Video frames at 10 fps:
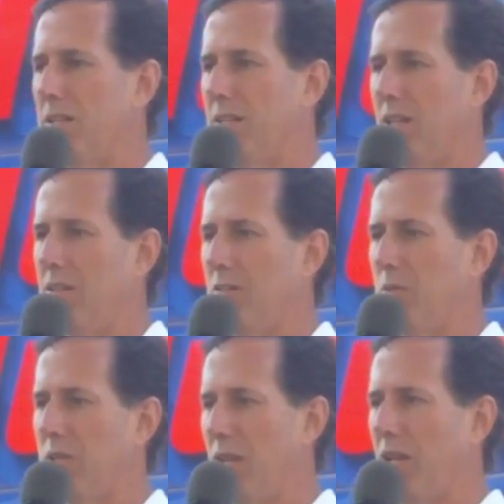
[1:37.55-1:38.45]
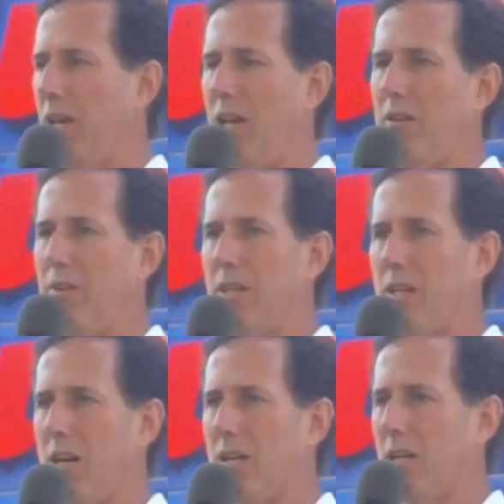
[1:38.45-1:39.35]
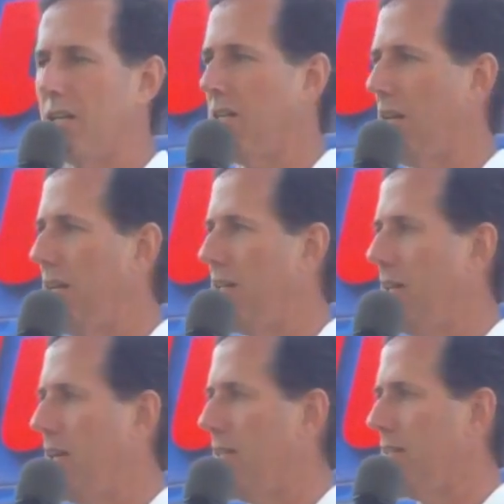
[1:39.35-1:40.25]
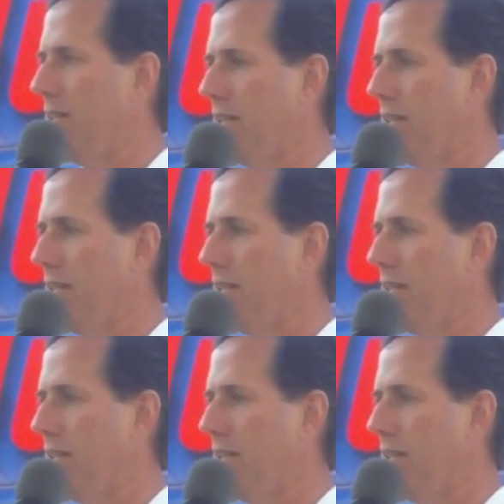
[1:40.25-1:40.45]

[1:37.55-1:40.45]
then we can't have an